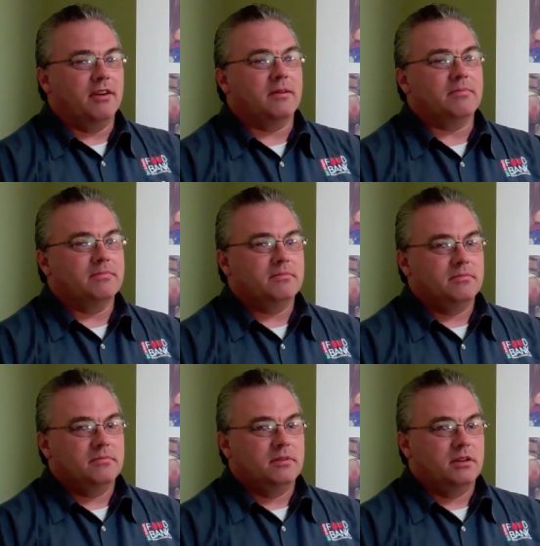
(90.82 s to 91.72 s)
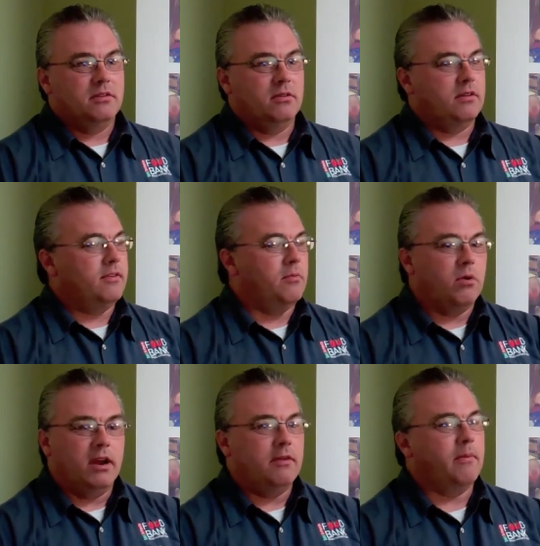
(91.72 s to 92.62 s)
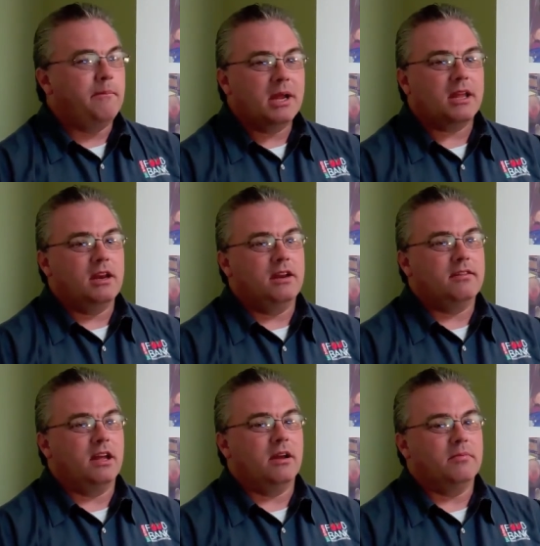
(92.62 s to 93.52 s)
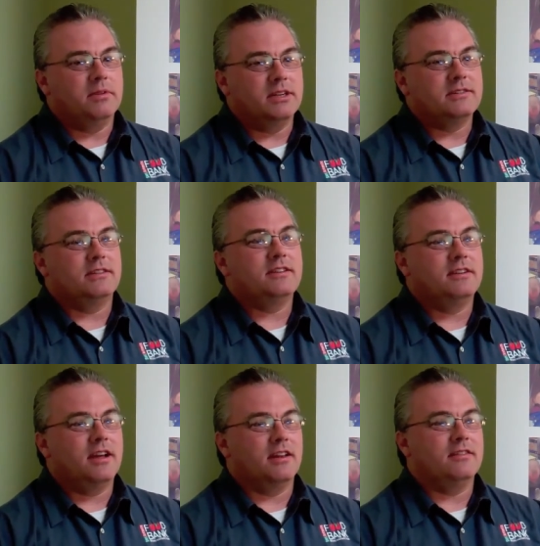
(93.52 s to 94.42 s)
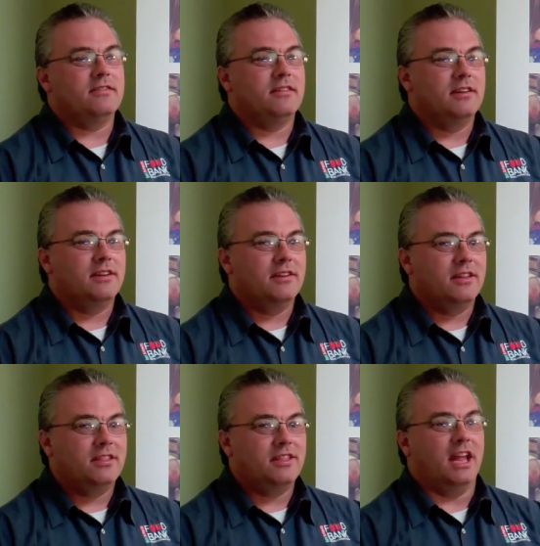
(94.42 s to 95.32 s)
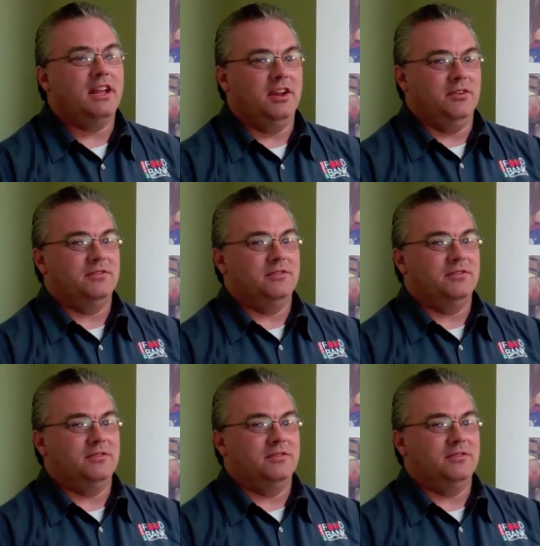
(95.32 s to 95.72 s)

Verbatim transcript: up to us that weren't even picking anything up just to tell us thank you.